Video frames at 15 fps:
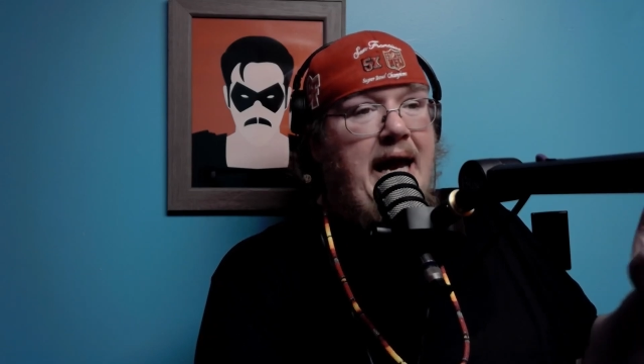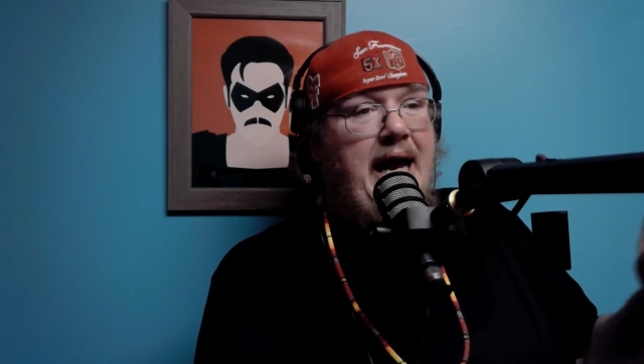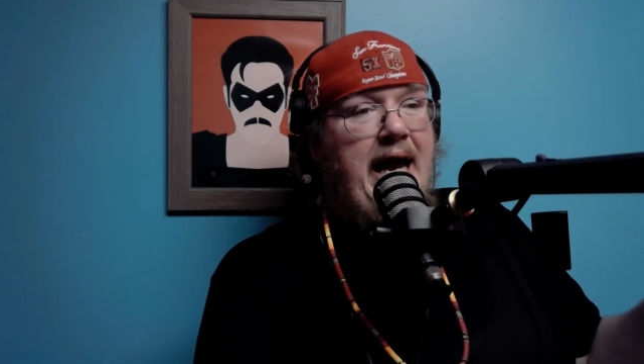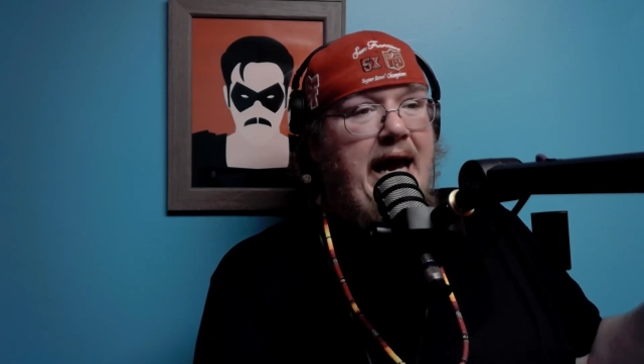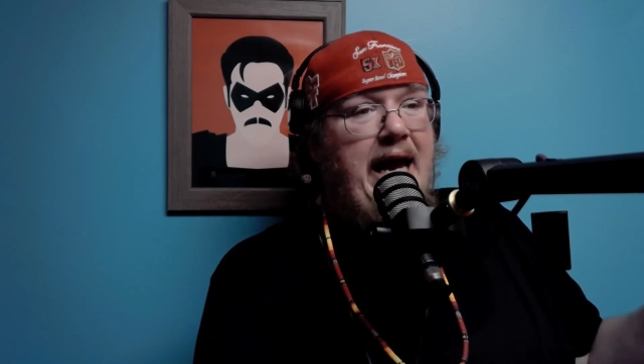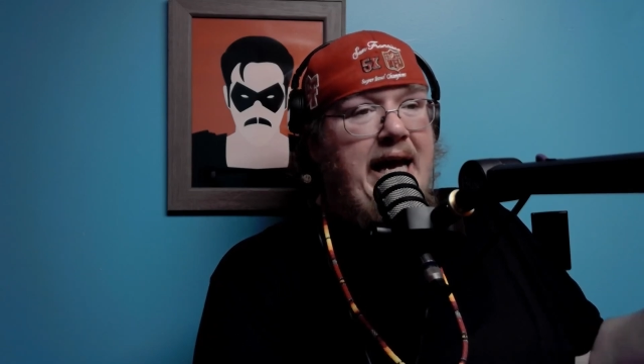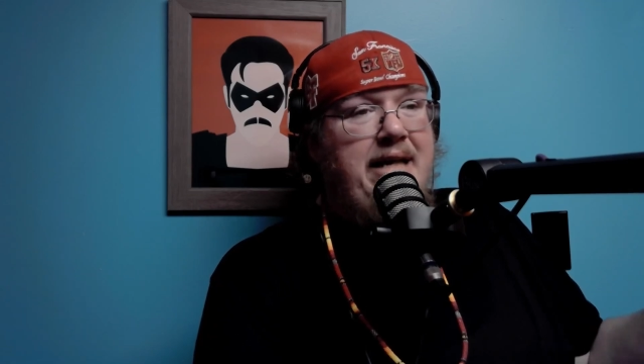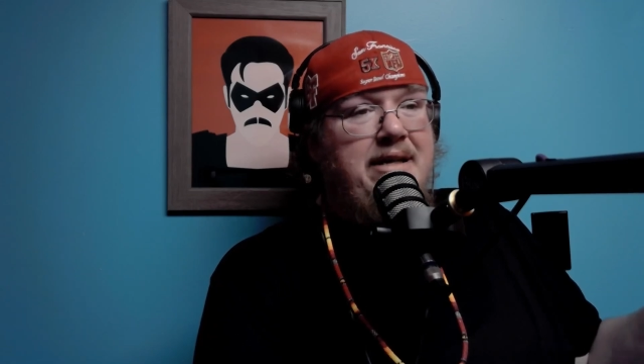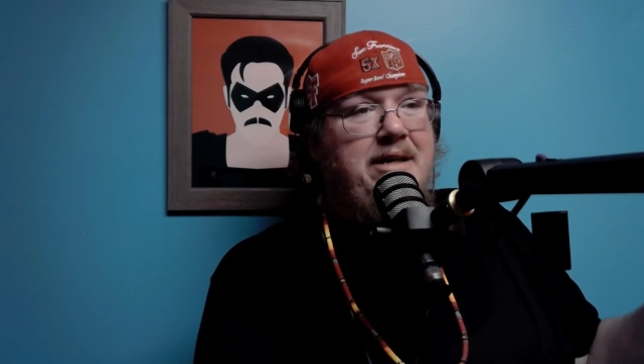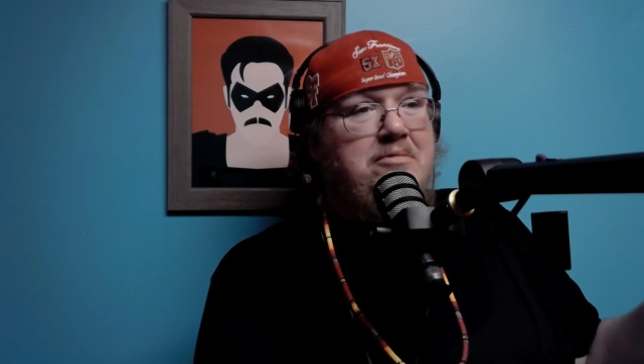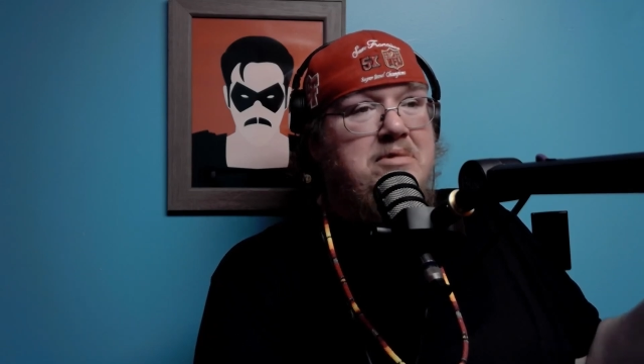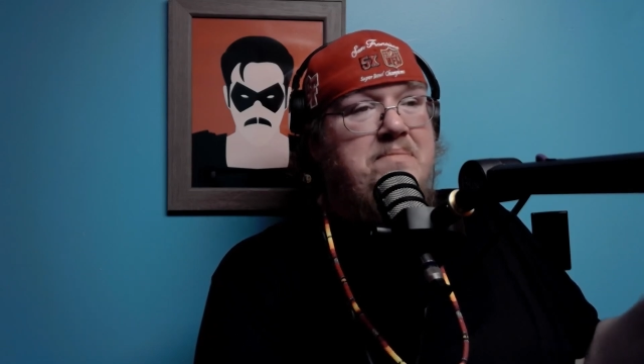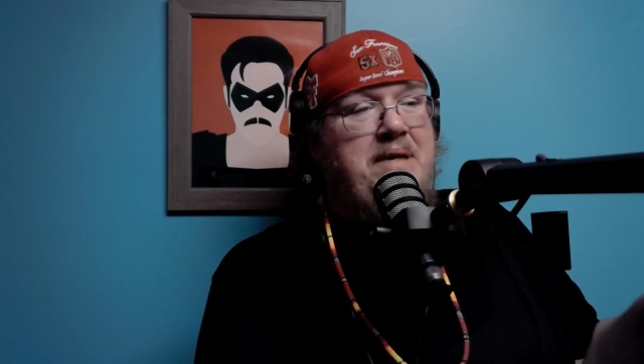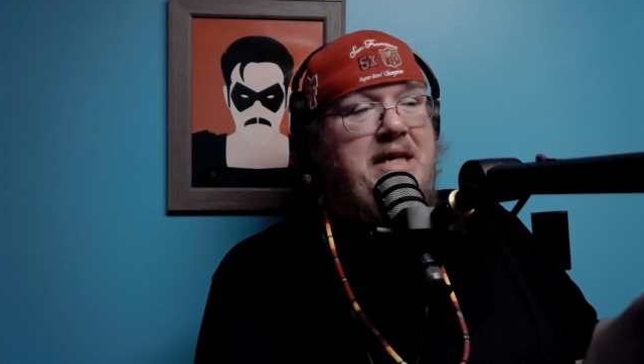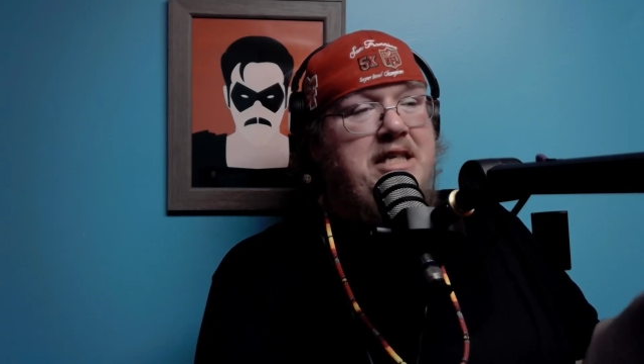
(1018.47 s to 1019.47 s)
hate that
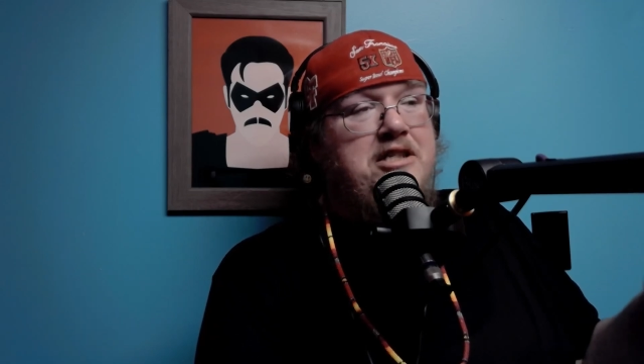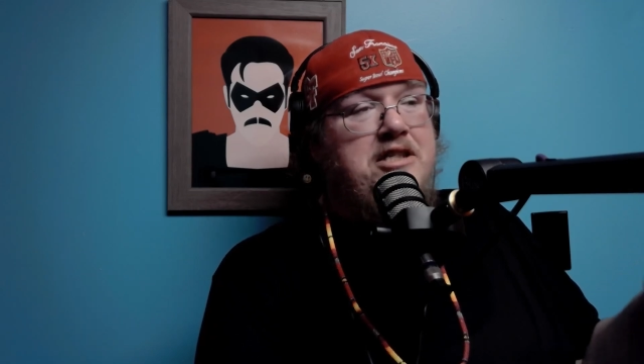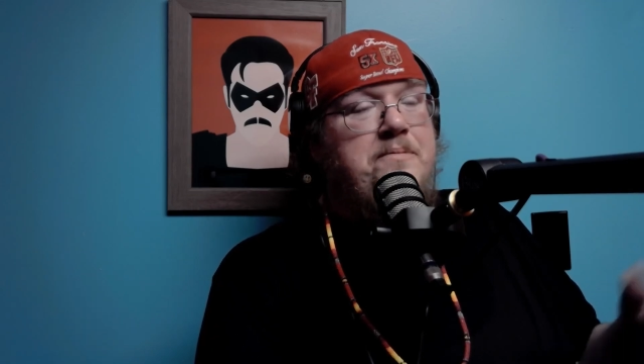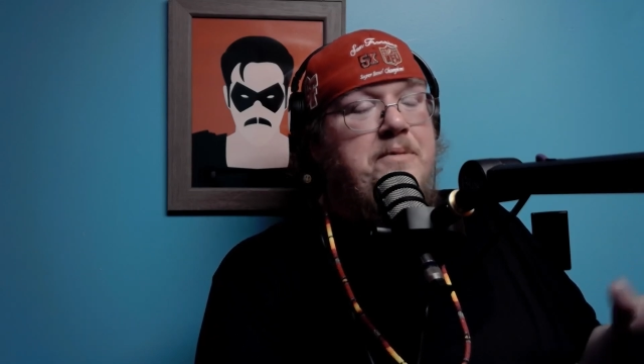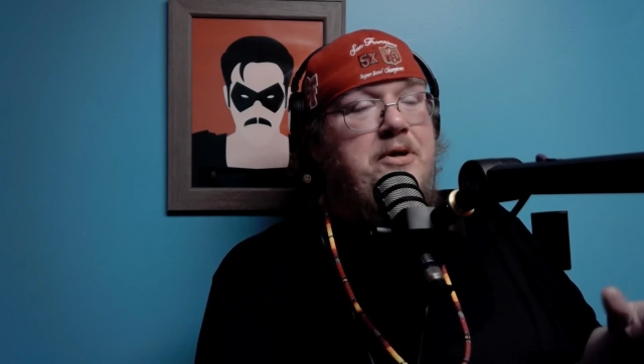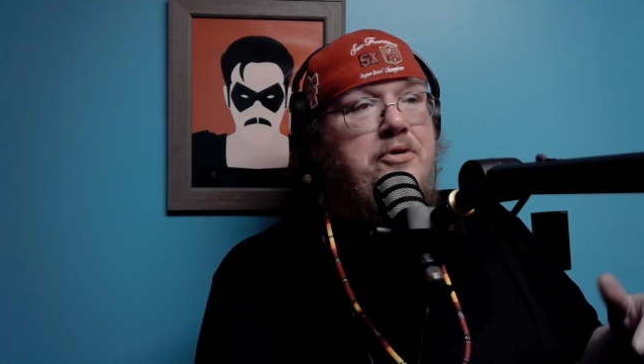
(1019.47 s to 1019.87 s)
was being spewed